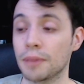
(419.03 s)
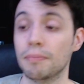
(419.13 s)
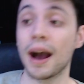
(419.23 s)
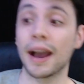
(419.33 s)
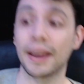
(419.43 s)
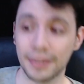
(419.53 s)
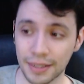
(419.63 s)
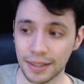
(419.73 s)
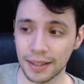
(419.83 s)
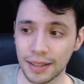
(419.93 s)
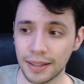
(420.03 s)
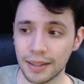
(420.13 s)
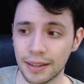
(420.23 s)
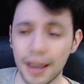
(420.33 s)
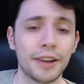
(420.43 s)
mind
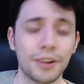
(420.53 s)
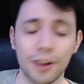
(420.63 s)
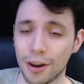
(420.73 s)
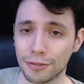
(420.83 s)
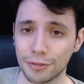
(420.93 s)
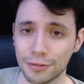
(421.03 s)
heading off.